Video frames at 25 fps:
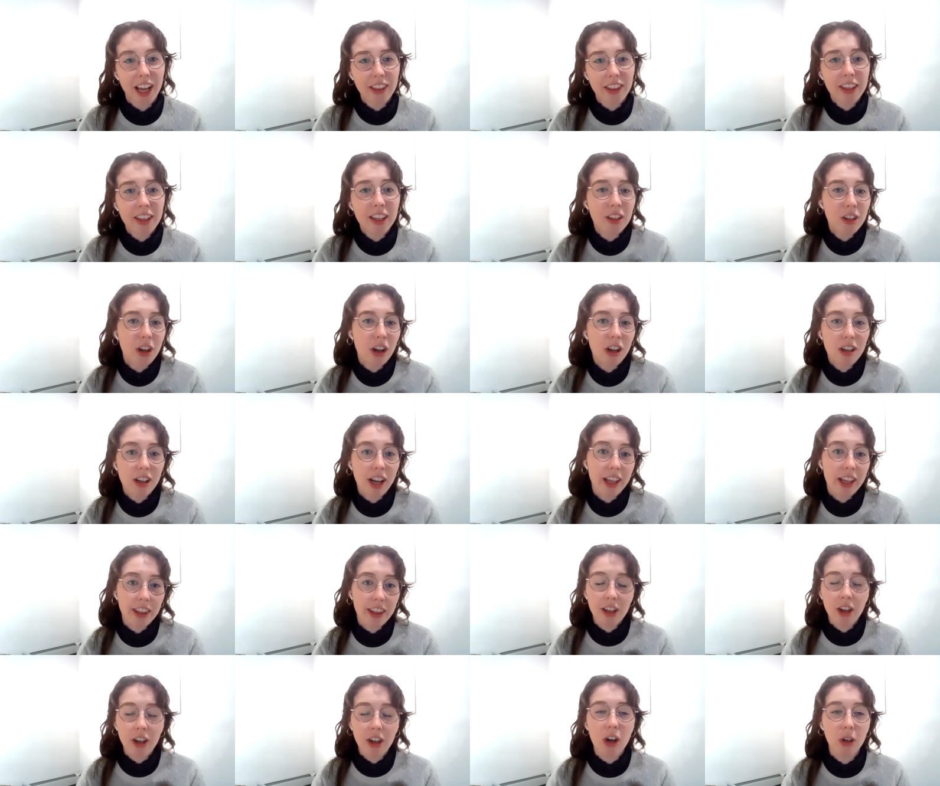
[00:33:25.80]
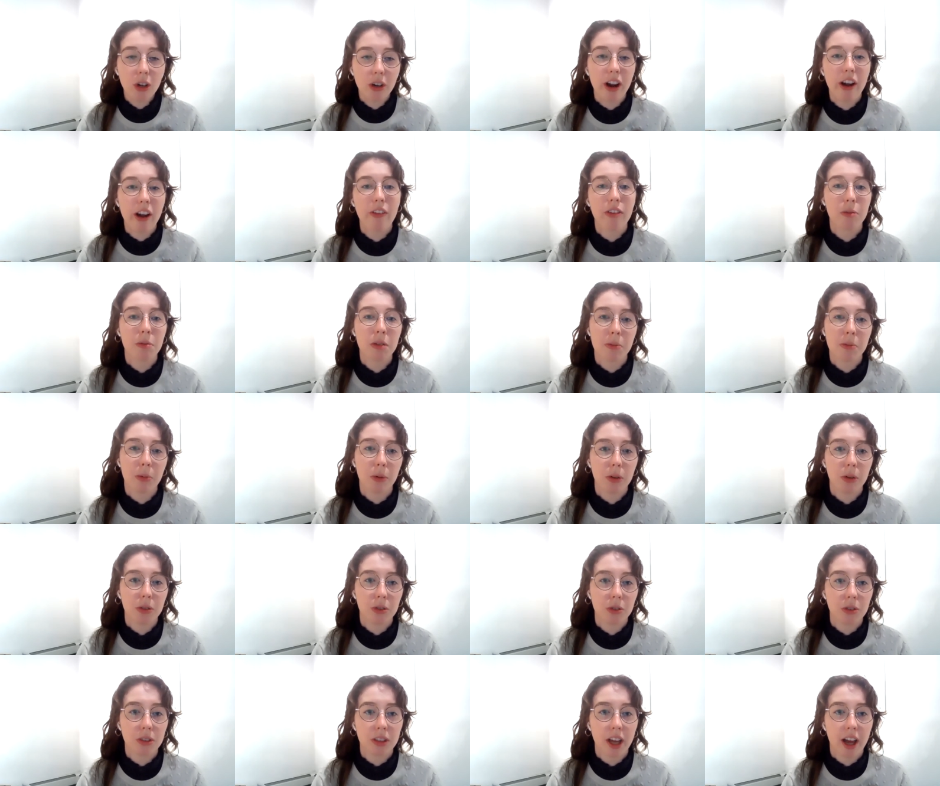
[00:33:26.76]
I think all I think all crafts
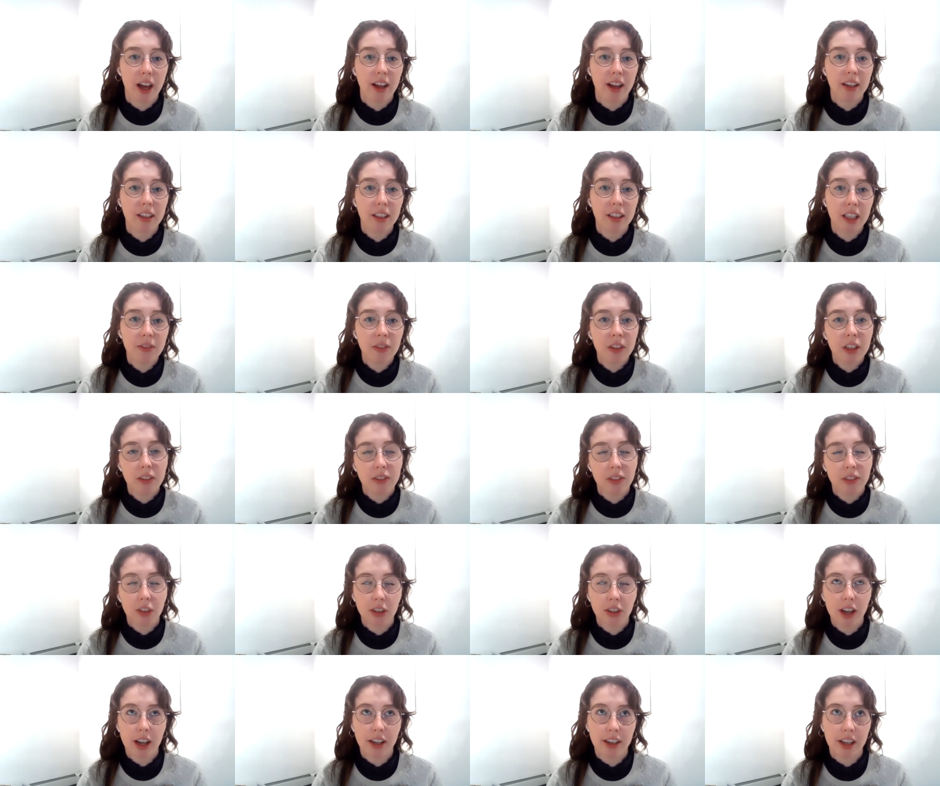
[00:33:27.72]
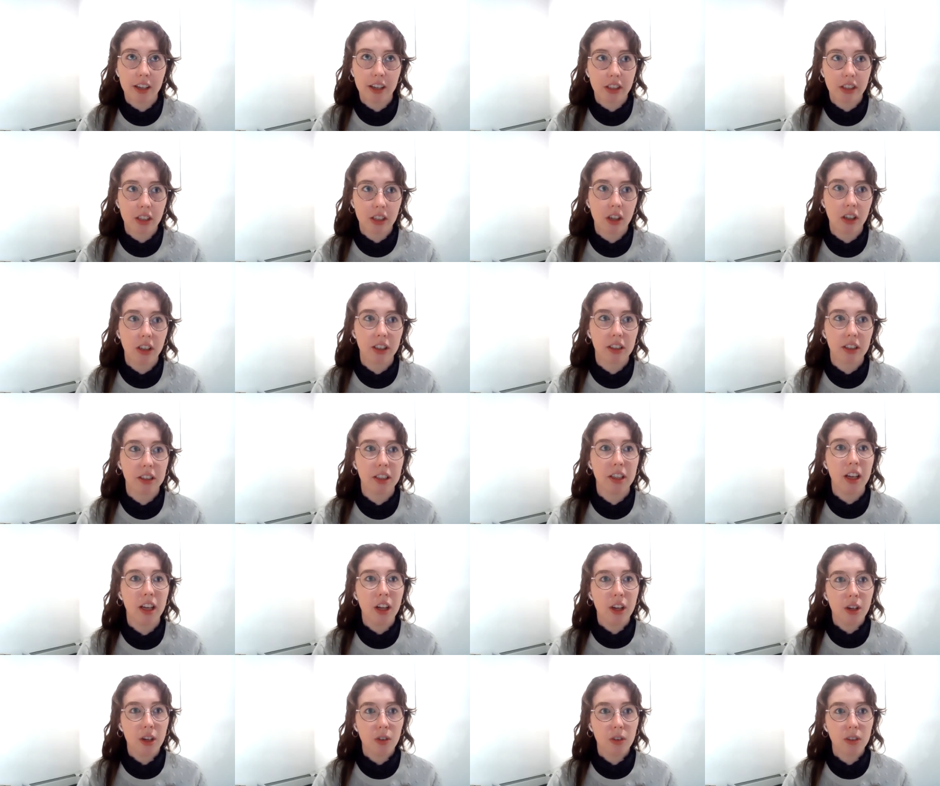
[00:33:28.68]
people do that, even if they're not necessarily
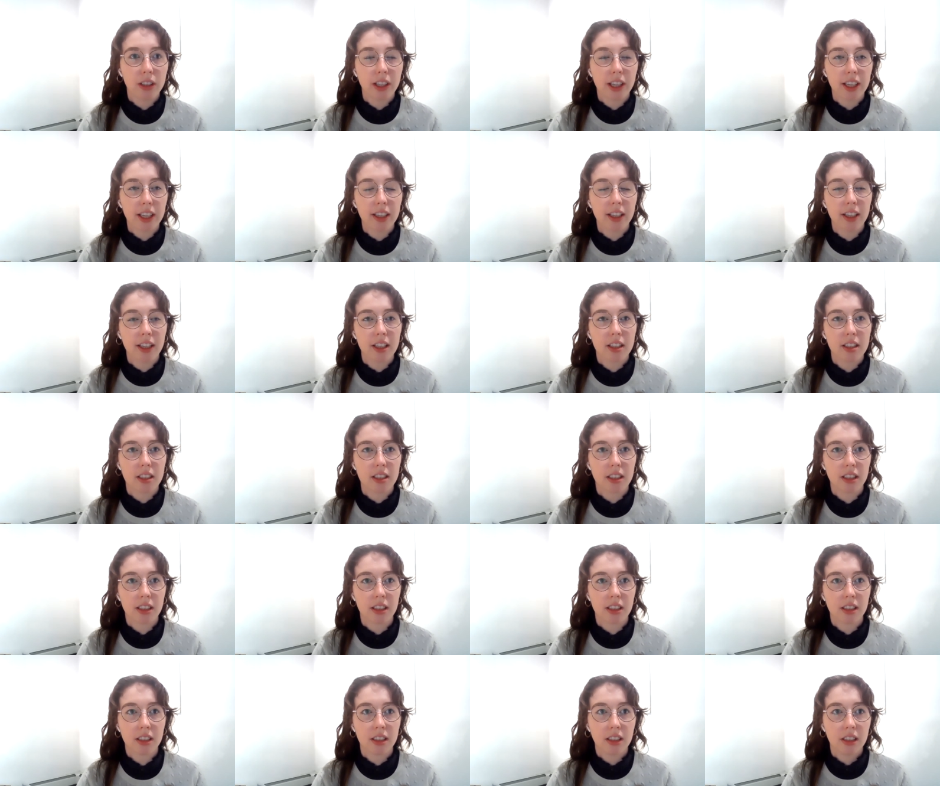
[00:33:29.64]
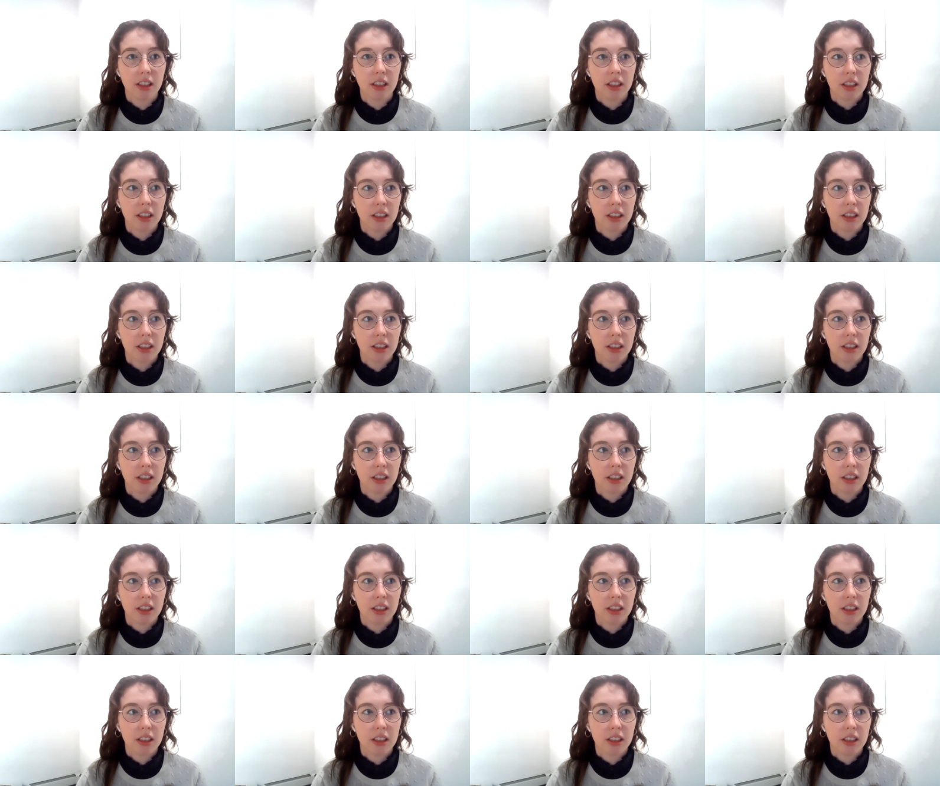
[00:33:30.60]
relating it to,